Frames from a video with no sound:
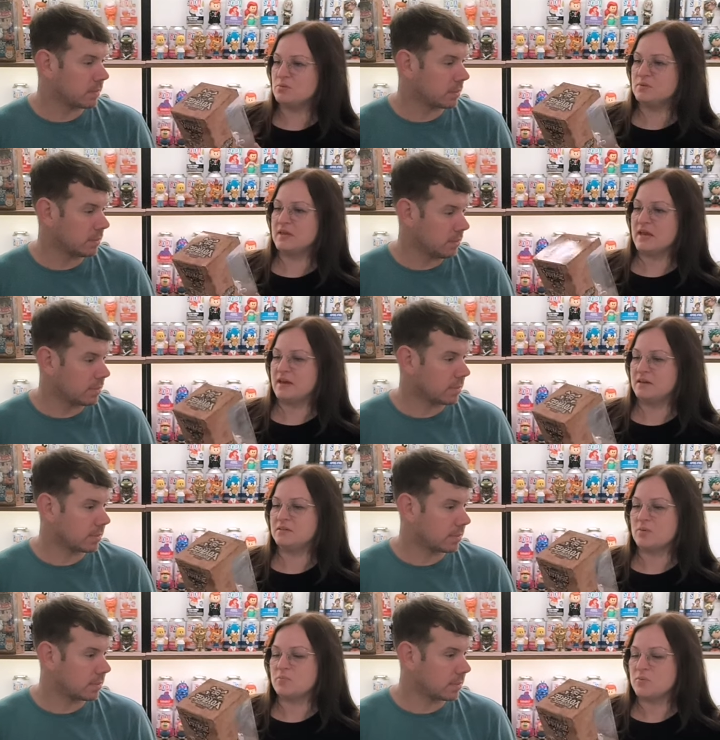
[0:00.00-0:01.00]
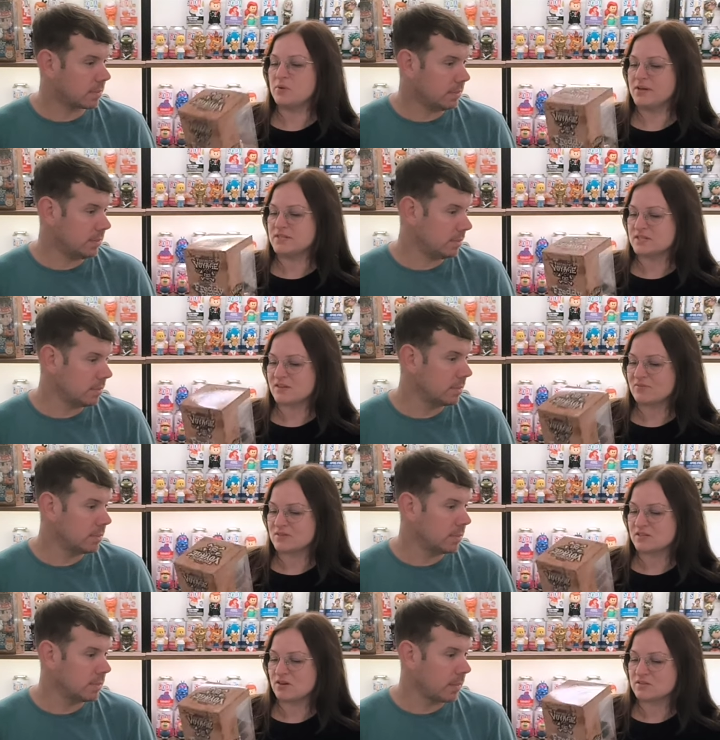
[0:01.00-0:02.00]
Speaker 1: Yeah, like bobbleheads. That's how they
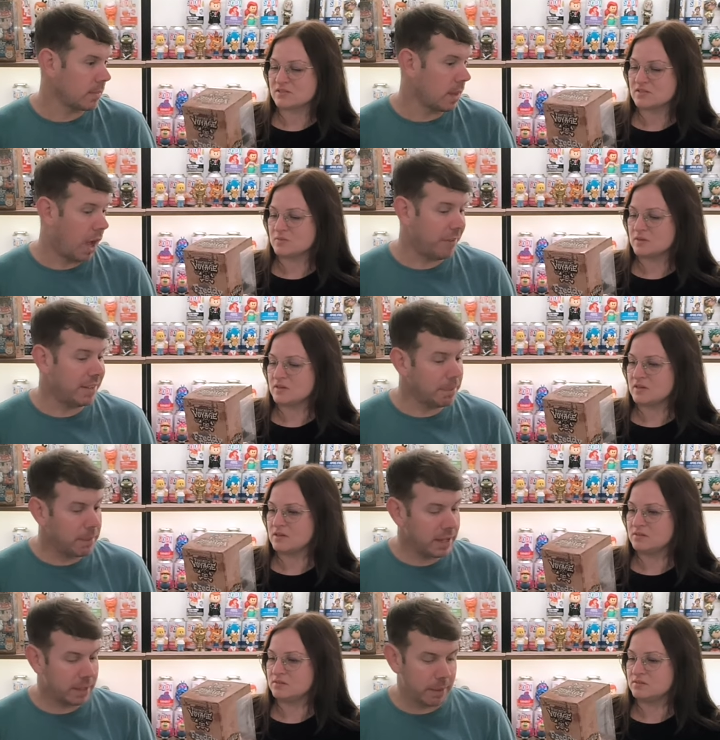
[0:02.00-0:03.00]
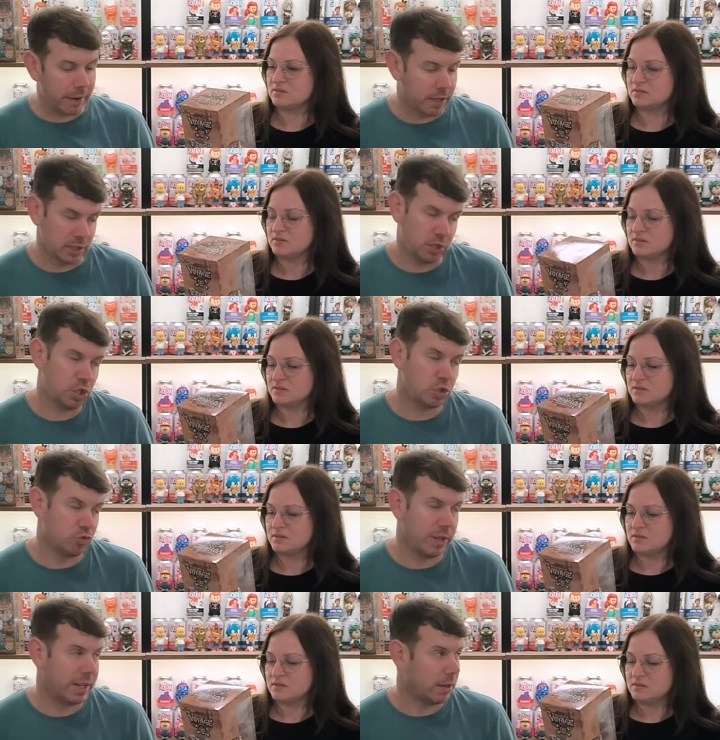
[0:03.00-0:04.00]
started. I think they're
Speaker 2: big in America. They're just
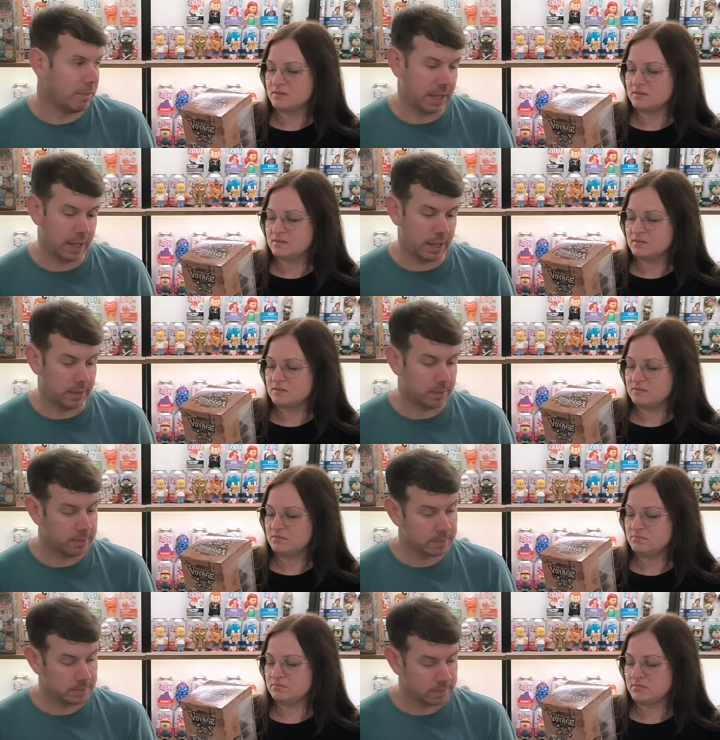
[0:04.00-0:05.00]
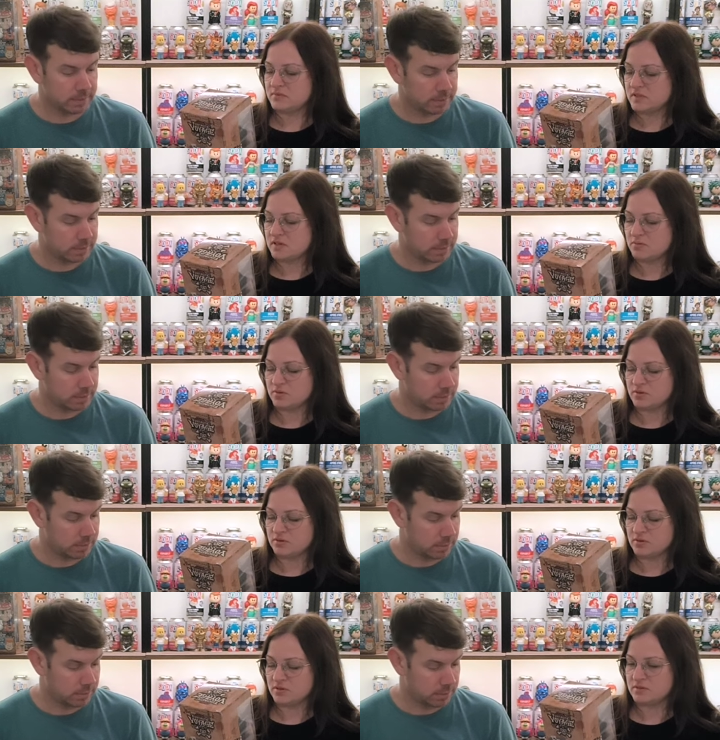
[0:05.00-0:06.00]
really not big here.
Speaker 1: Mm, I don't know why
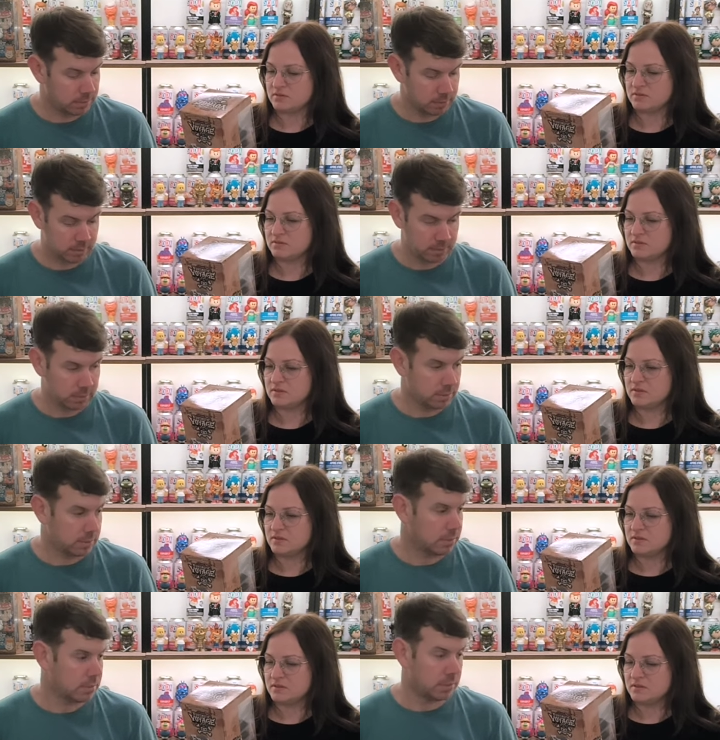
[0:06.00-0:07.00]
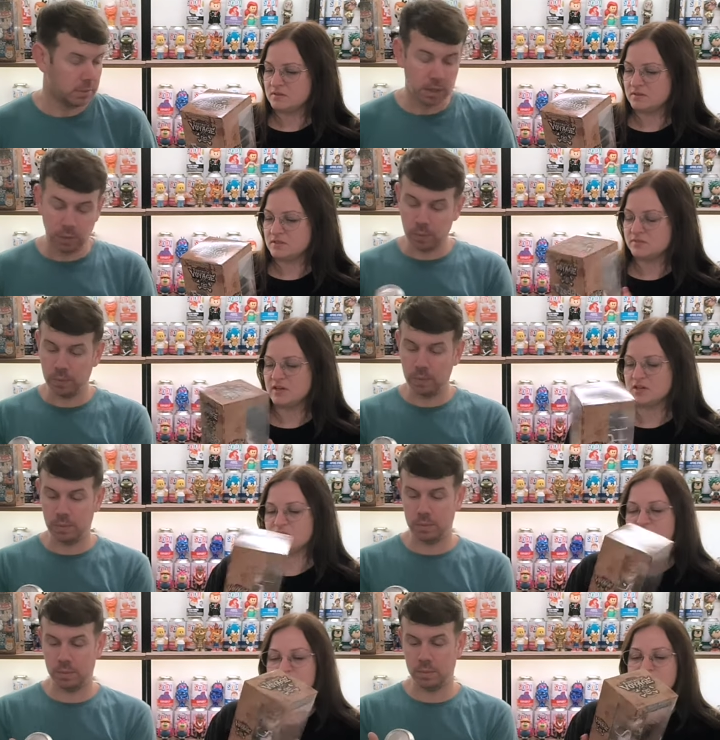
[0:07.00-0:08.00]
not though. Oh, this one are
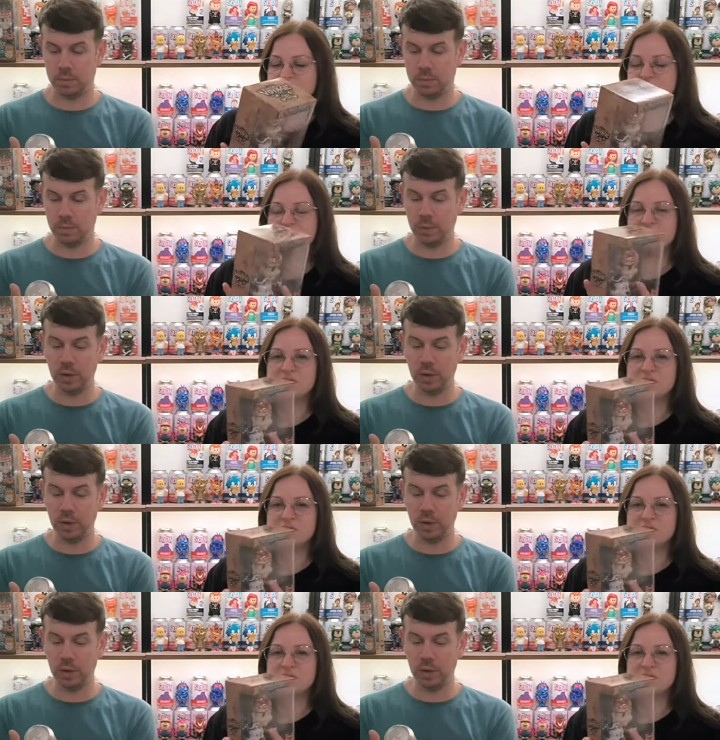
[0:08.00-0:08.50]
cool. We like